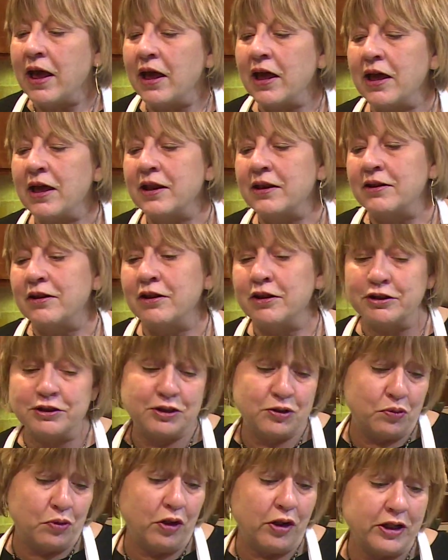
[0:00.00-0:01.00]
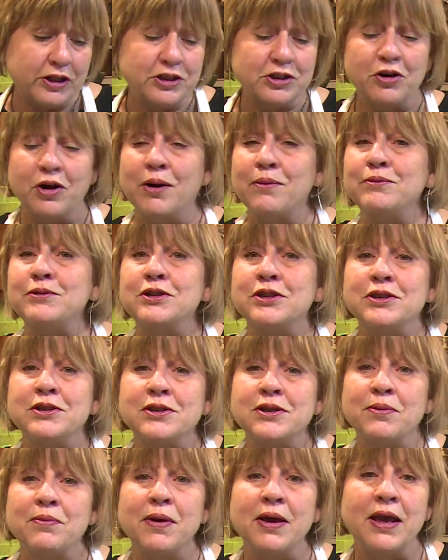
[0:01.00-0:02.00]
It looks really scrumptious
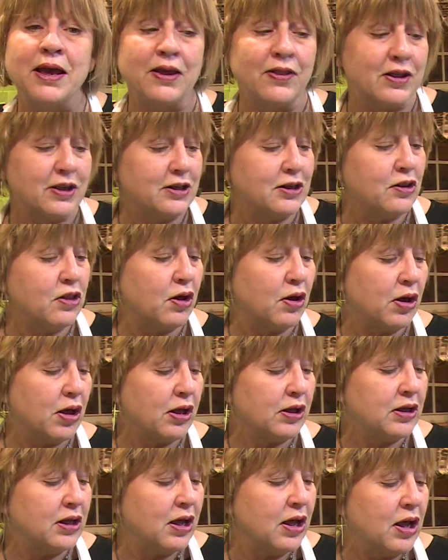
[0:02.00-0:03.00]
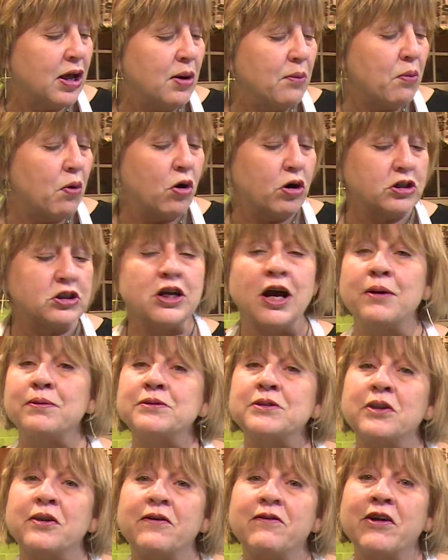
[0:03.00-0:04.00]
to me. The pork
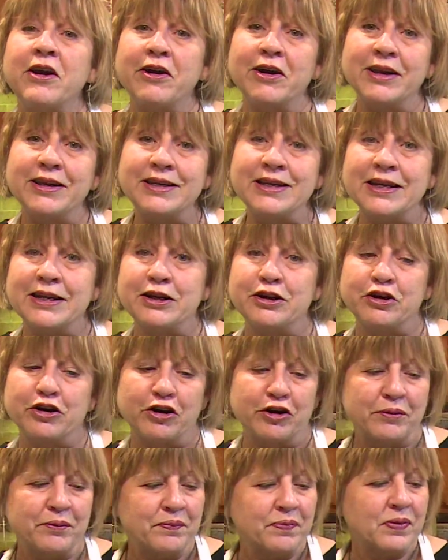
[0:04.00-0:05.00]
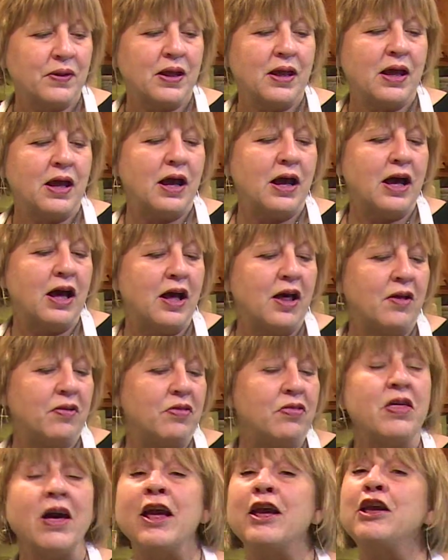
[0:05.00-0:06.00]
chops are very tender.
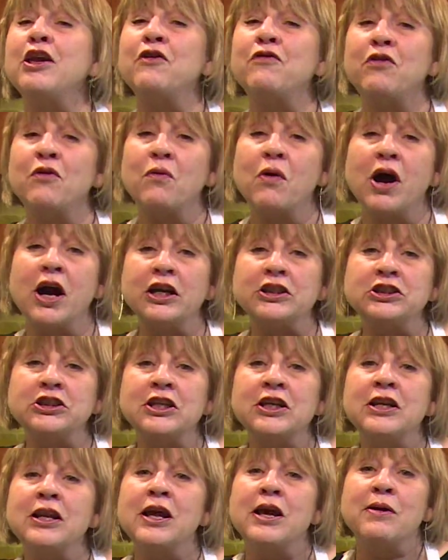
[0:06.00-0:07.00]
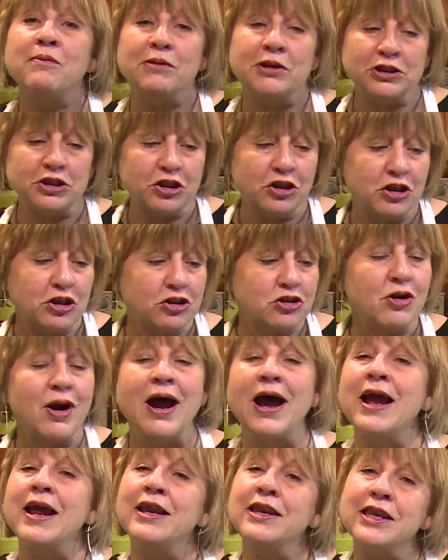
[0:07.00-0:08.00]
Thank you for watching. Be sure and
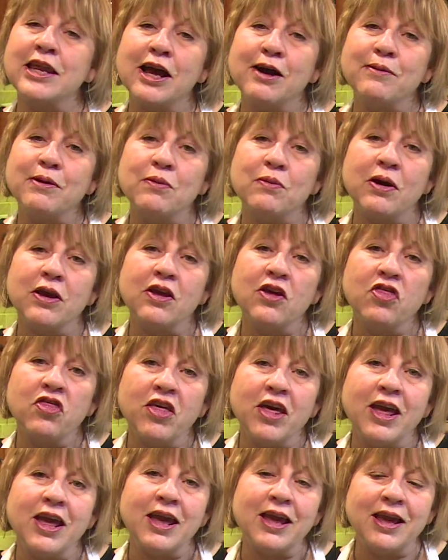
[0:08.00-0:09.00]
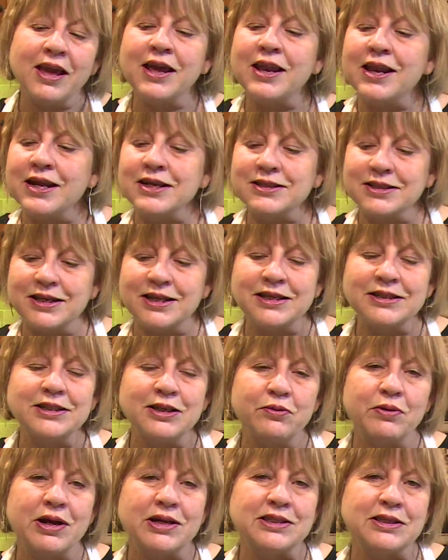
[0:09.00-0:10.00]
try it and tell me what you think. It is an
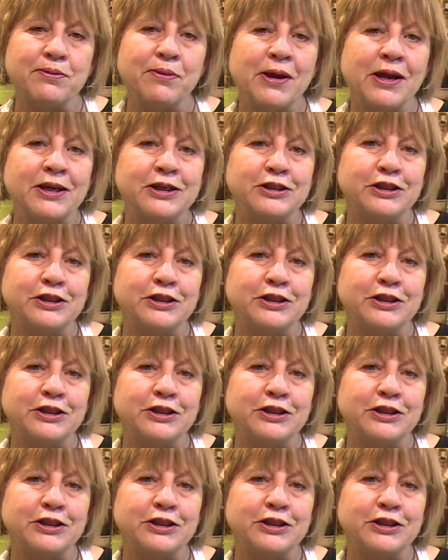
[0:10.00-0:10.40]
easy recipe